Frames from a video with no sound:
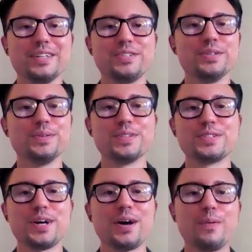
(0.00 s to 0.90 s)
students
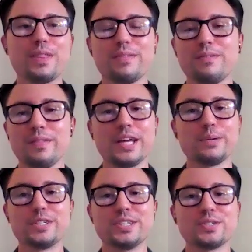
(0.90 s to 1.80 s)
with
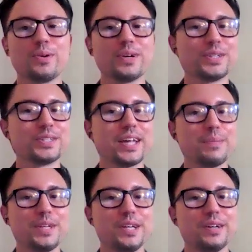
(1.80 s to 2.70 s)
language disorders. And
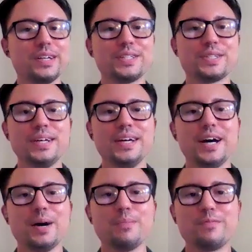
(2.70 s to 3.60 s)
I'm curious,
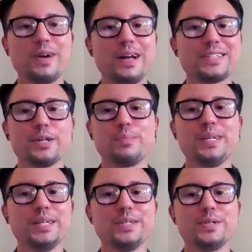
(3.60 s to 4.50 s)
for
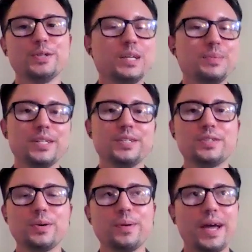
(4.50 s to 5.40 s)
SLPs who maybe
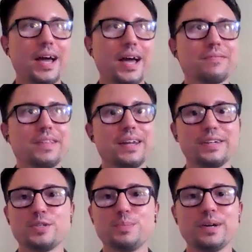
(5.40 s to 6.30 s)
don't have that
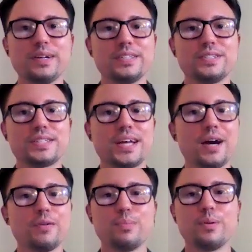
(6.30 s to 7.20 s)
experience, just
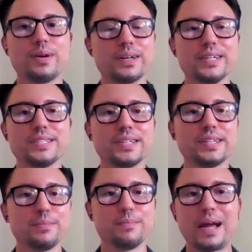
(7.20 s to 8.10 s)
how important is
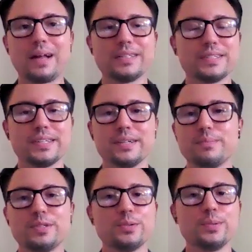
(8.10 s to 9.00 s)
it balancing
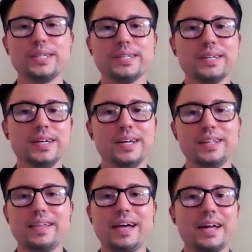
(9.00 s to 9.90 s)
between
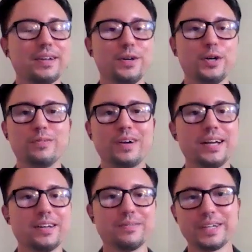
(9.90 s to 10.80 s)
that
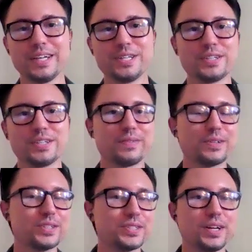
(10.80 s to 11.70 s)
over-identification
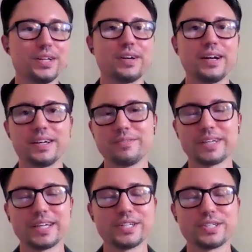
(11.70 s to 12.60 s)
versus
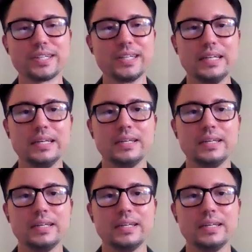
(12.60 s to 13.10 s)
under-identification?